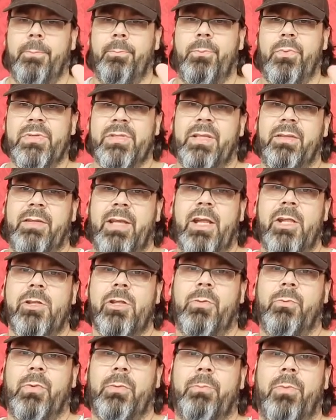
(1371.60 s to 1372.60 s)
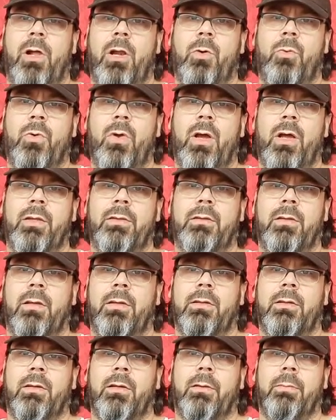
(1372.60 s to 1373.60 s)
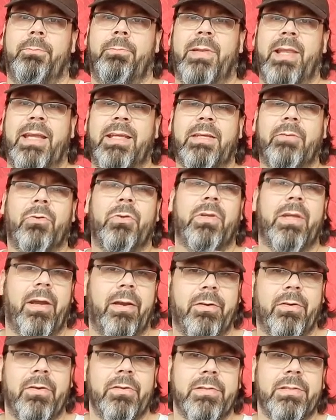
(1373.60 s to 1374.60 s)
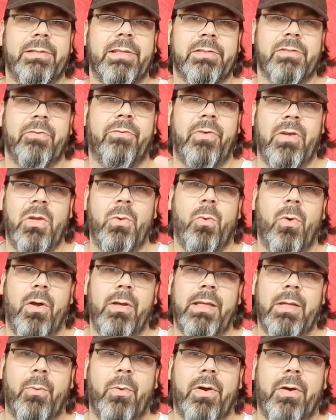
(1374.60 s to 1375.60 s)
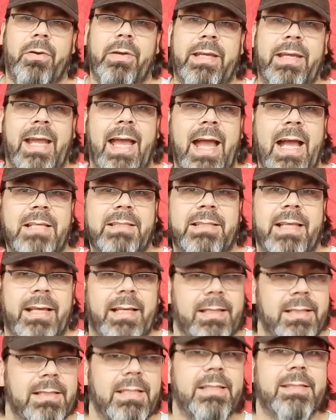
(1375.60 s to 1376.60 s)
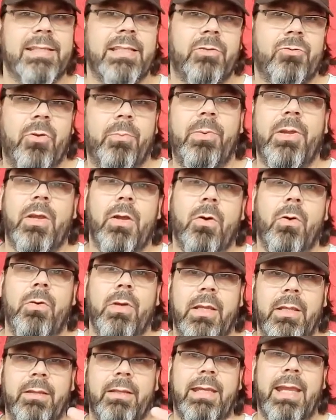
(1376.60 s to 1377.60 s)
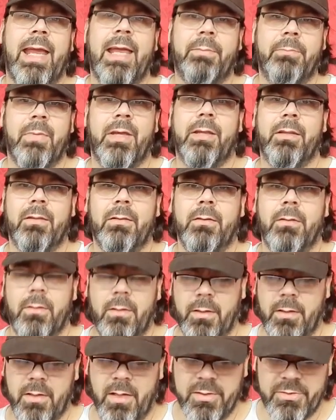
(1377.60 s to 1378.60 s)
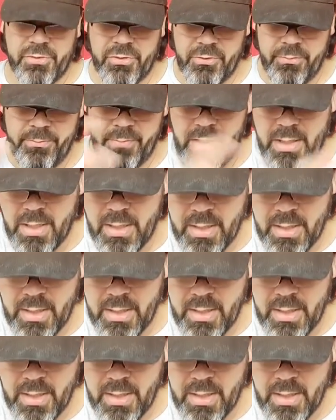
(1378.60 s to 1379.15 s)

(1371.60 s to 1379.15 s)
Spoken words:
presentation with Paul Rudd playing different characters. There's a funny one where he acts like C-3PO in the Ant-Man costume.